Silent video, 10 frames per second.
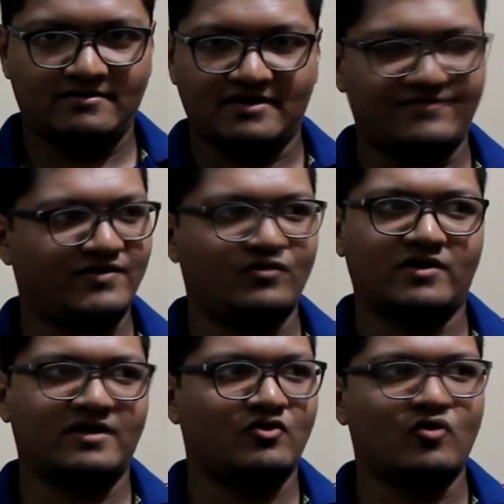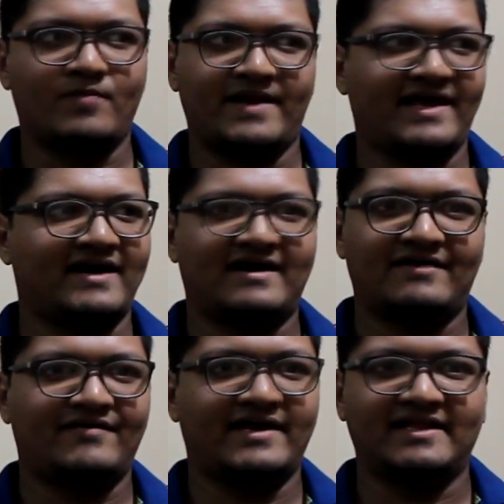If you are opening
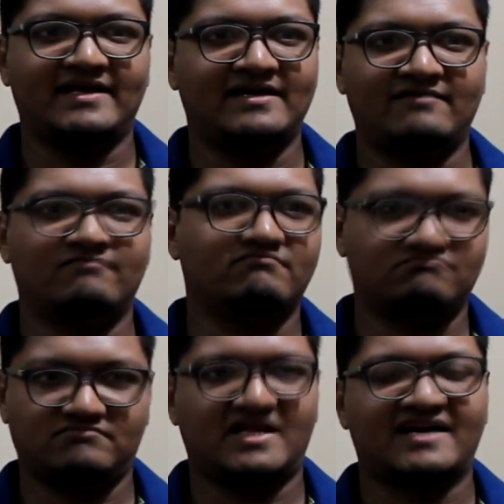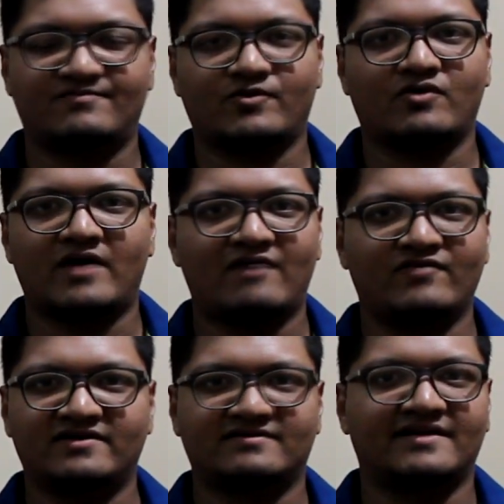a really large program
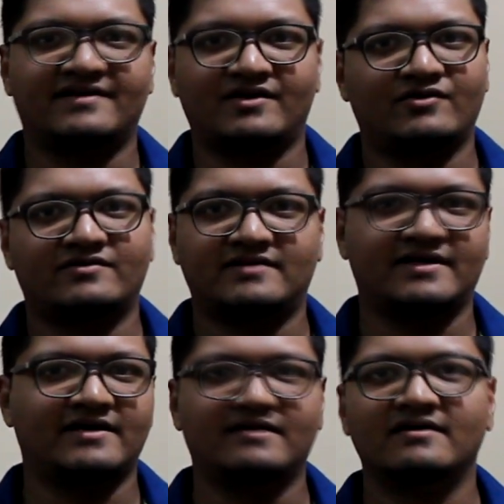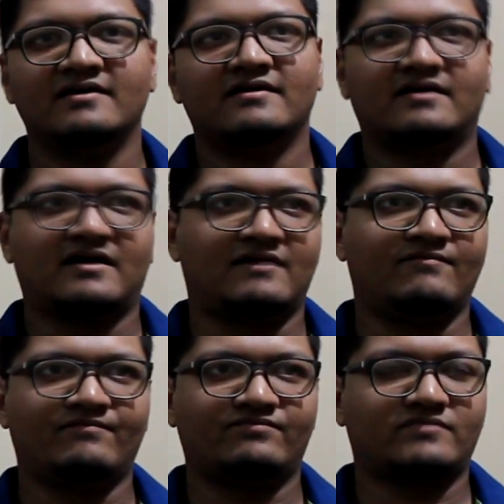which is continuously
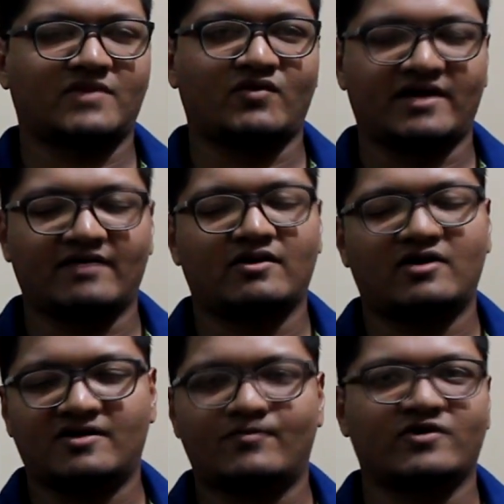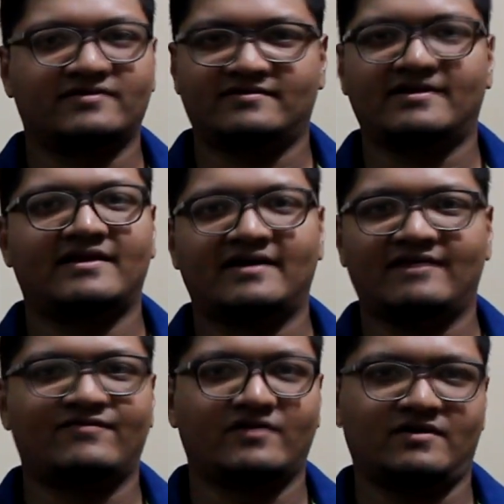working a lot of process, and
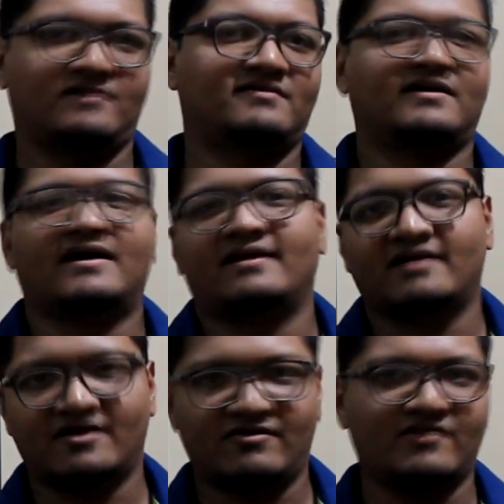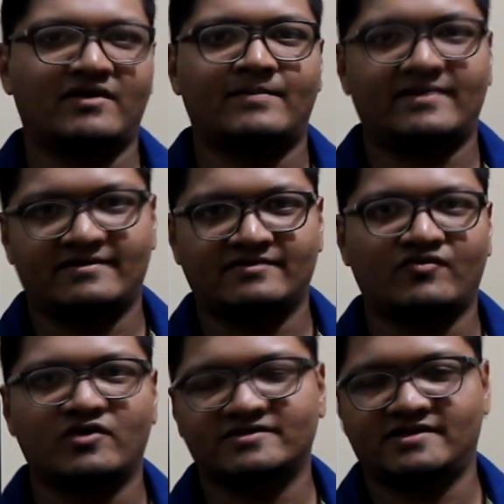if any kind of developer is
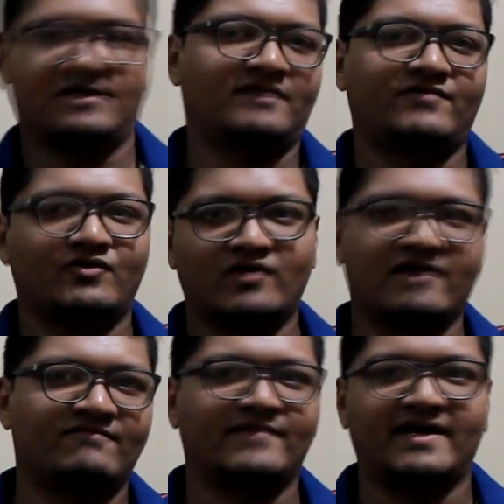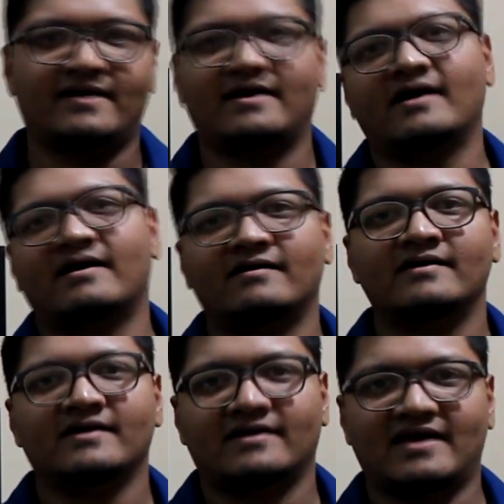watching, if you have made a
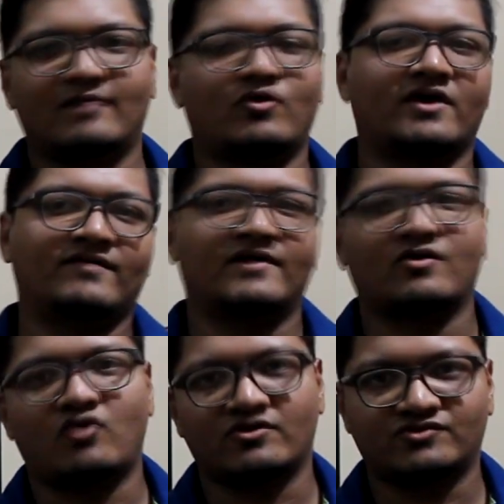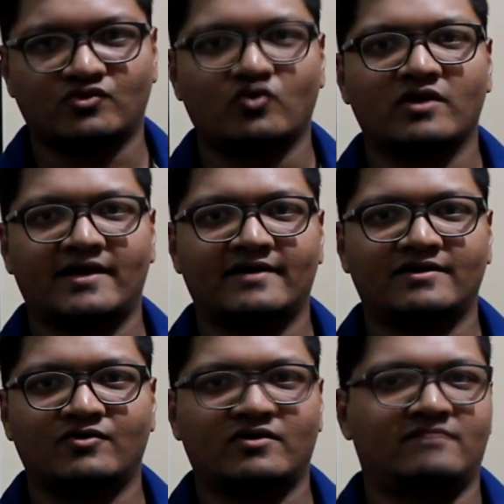game on even a console and
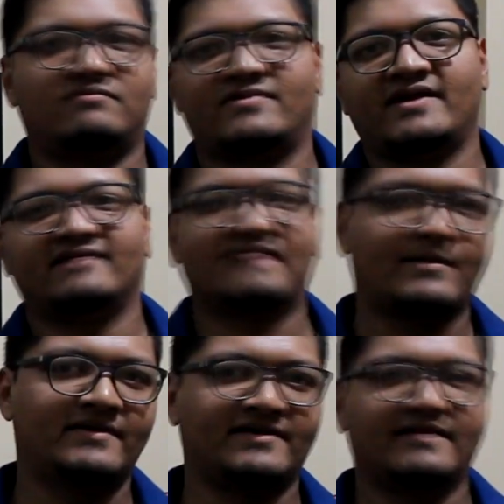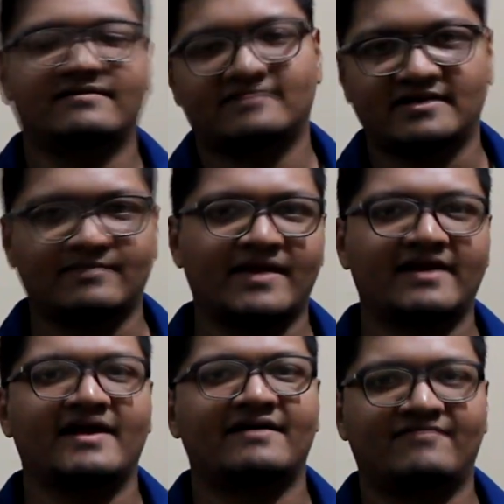you are running simultaneously
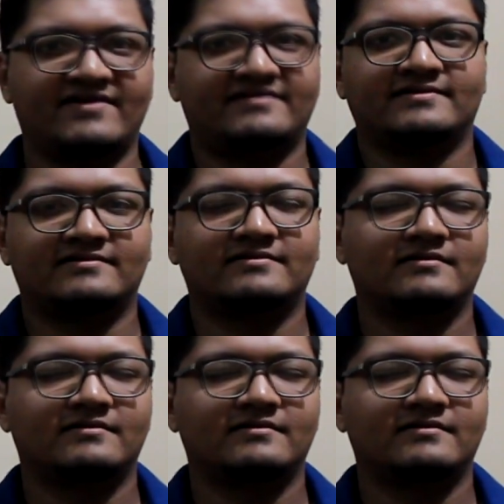many iterations,